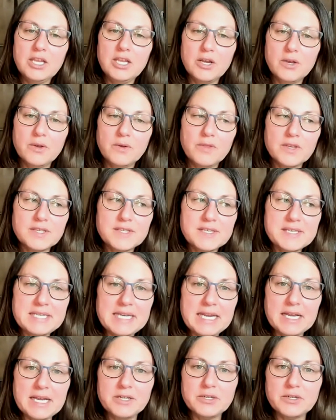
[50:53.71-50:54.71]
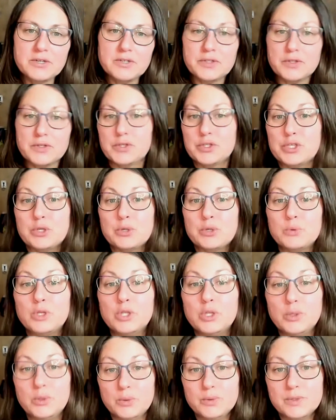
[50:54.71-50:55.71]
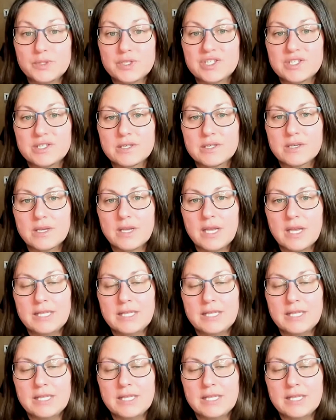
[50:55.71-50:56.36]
the standards are so loose.